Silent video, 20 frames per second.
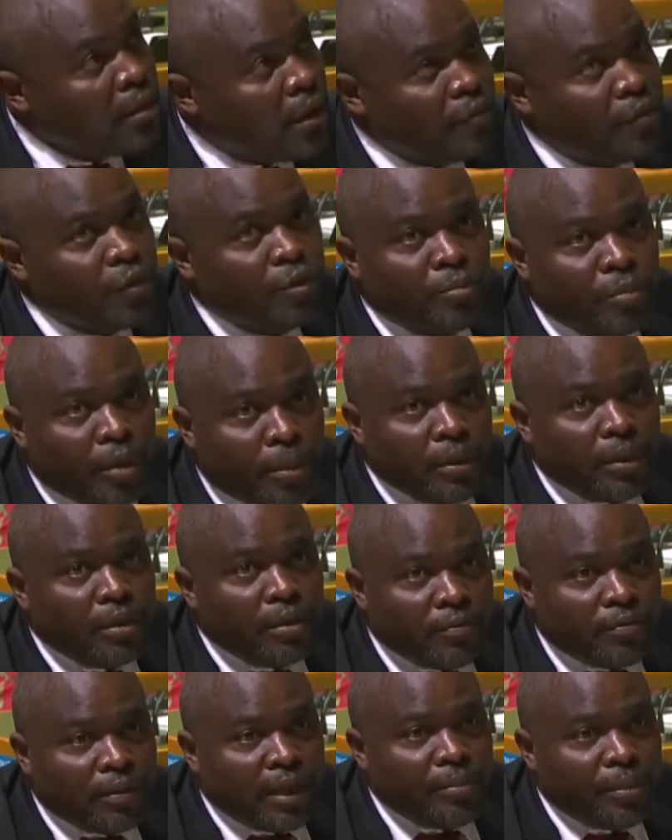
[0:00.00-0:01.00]
of the Republic
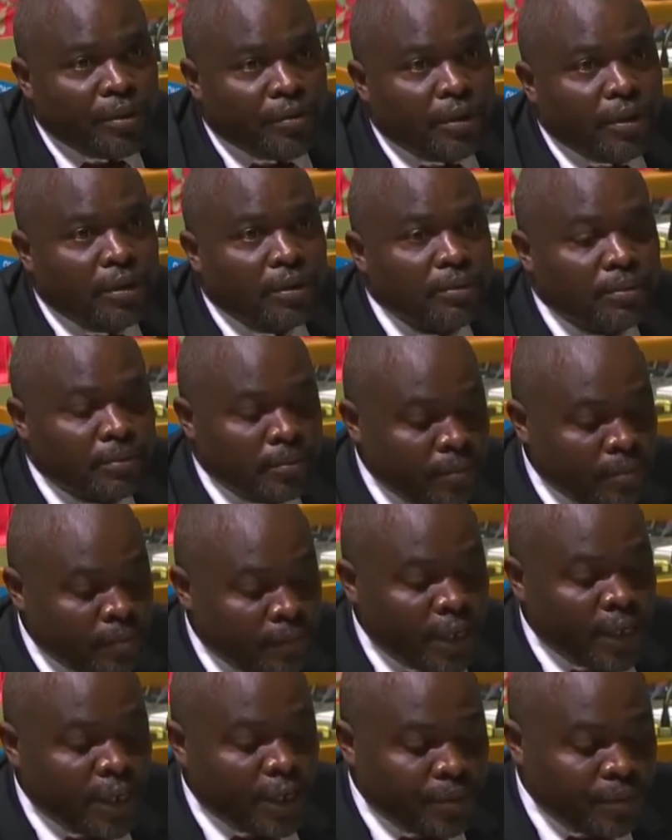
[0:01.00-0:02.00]
of Liberia.
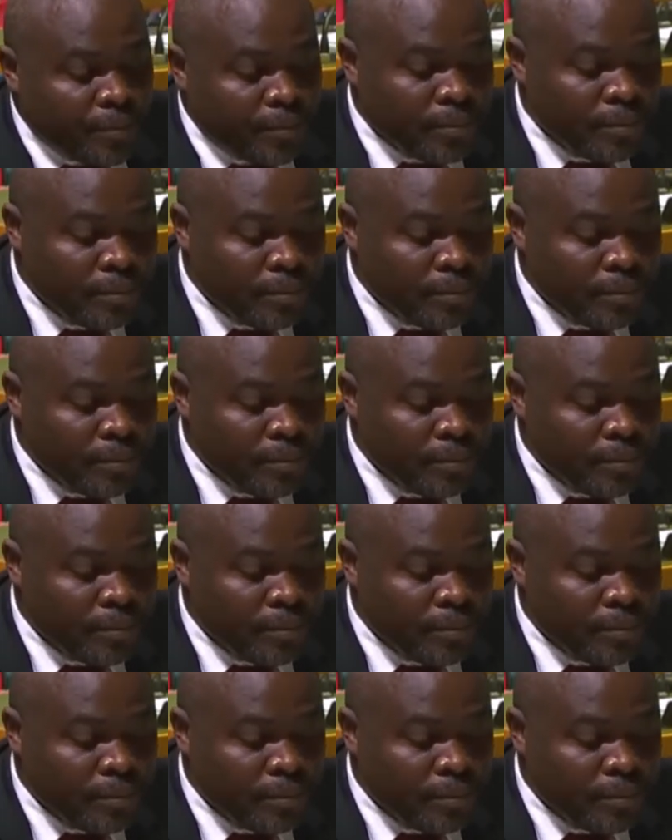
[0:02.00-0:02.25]
Thank you.